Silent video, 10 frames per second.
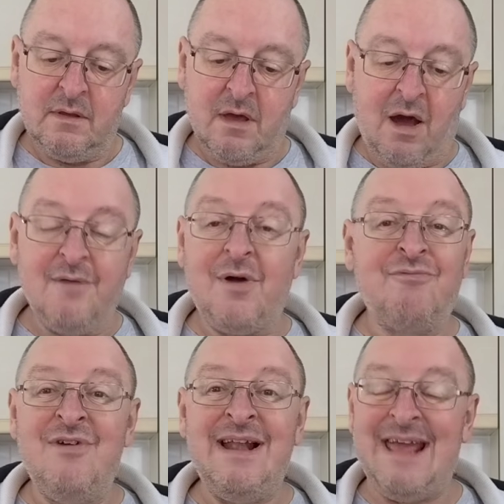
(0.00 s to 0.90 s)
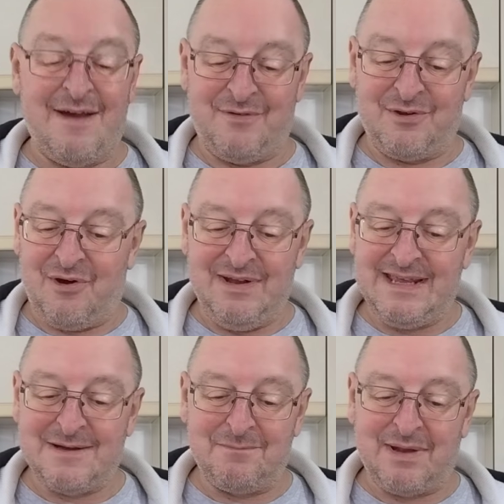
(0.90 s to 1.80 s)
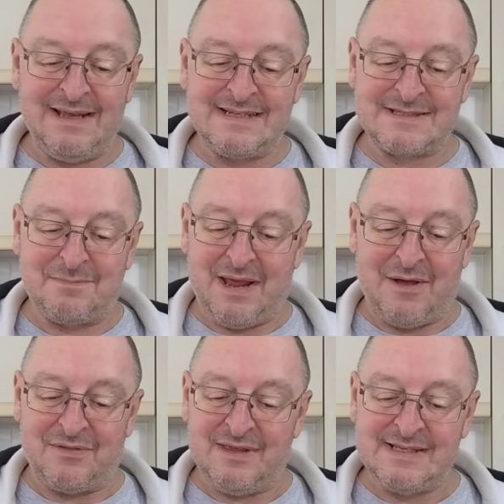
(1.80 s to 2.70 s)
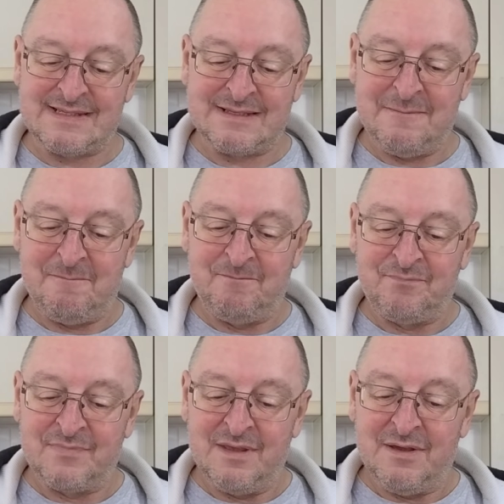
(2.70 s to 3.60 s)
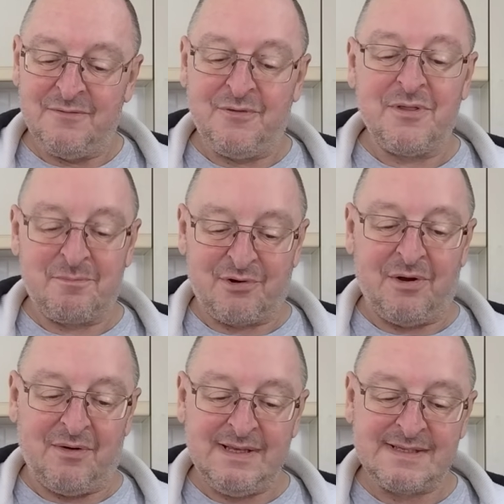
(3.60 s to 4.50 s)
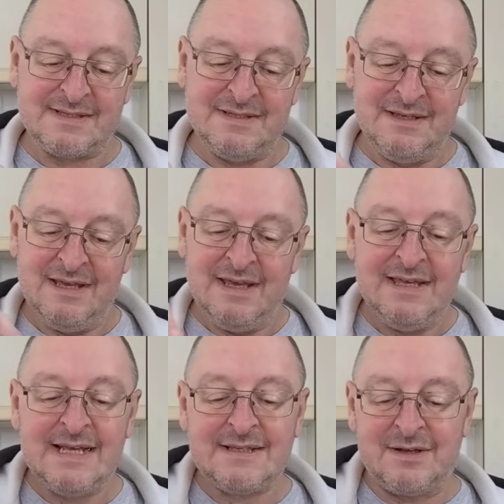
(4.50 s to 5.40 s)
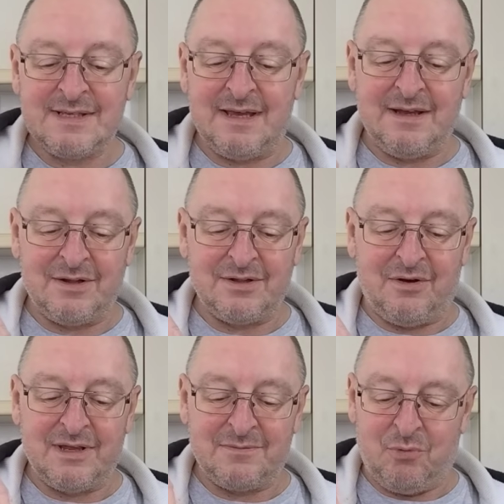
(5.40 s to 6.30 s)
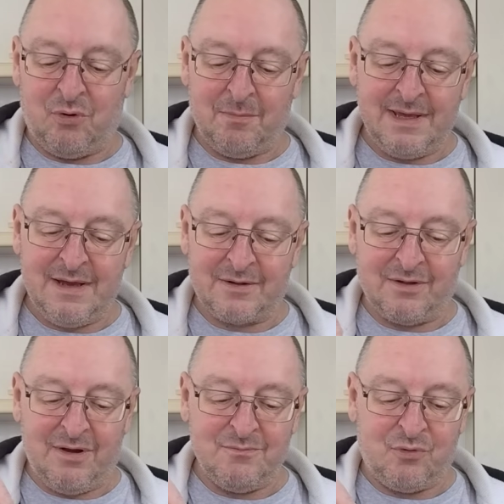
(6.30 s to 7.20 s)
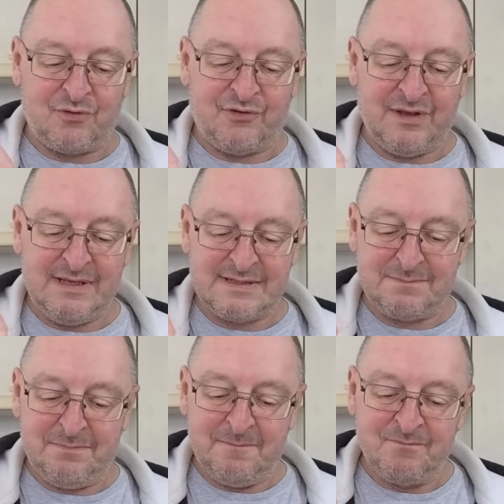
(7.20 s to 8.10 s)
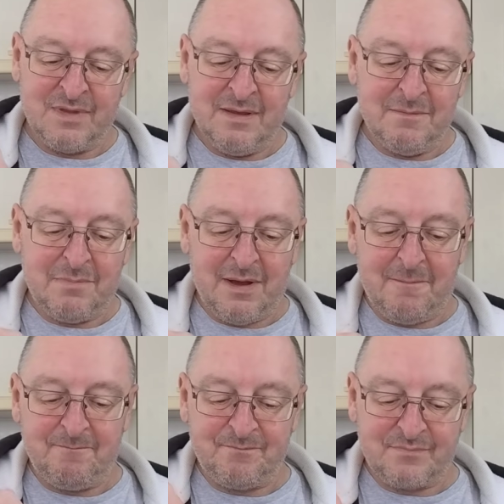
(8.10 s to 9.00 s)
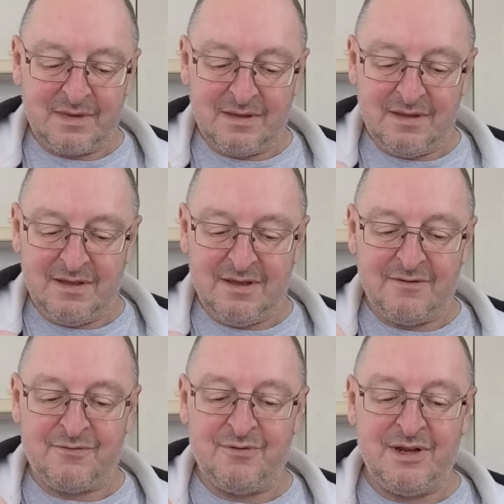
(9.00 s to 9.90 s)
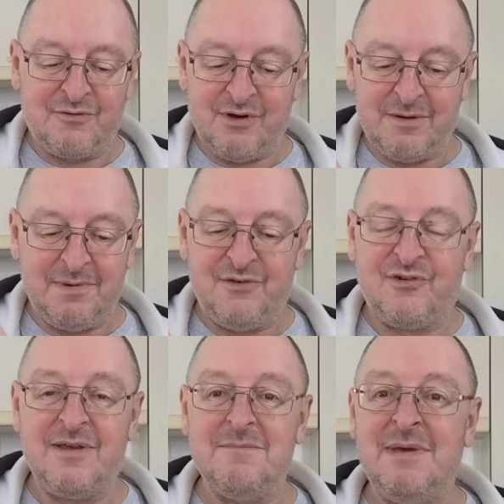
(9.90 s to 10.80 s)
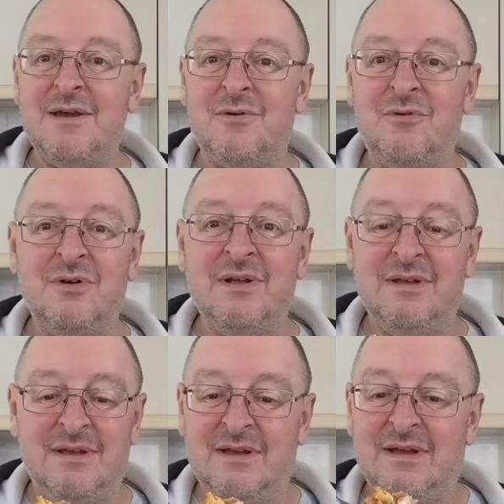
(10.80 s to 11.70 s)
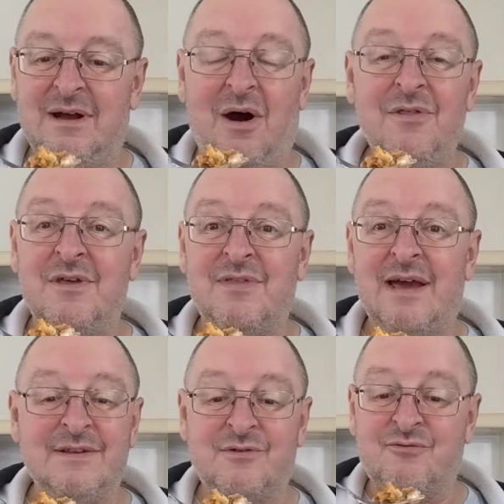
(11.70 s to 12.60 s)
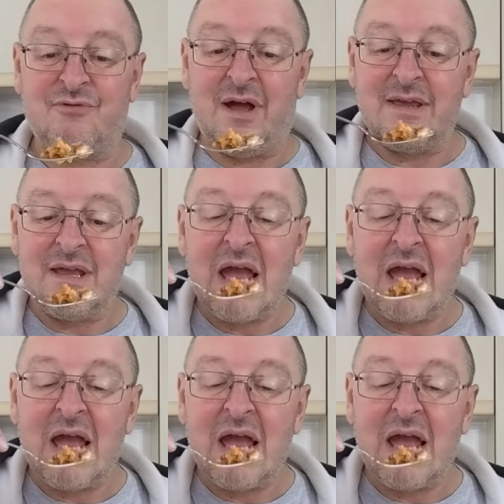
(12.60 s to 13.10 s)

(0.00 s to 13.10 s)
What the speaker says: I really haven't got any complaints about this for the price. Yes, I say I'd like more meat, I'd like more cheese, but for an incredibly cheap meal, I think that is great.